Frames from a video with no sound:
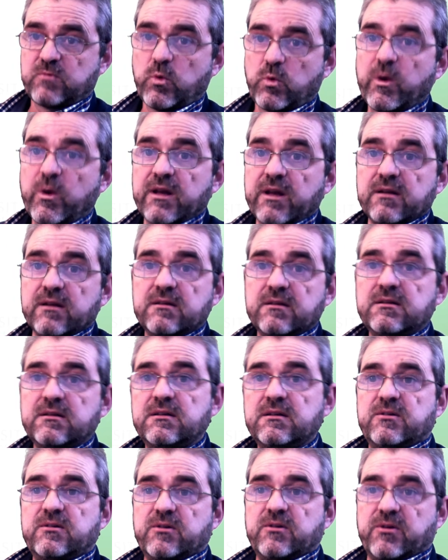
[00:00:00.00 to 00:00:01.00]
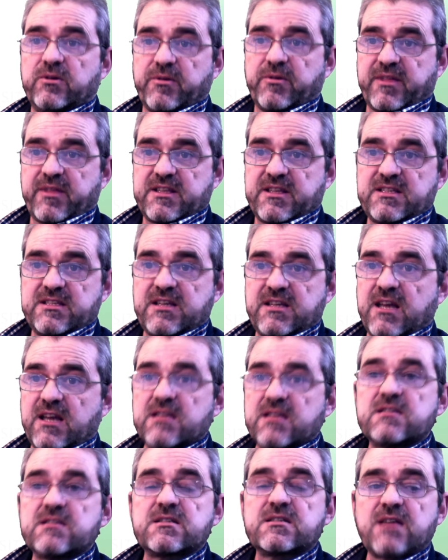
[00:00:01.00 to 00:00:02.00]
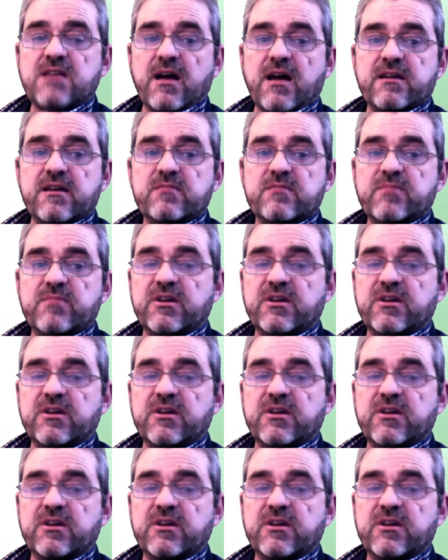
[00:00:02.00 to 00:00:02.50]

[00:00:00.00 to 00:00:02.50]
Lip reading: well, or the change sign,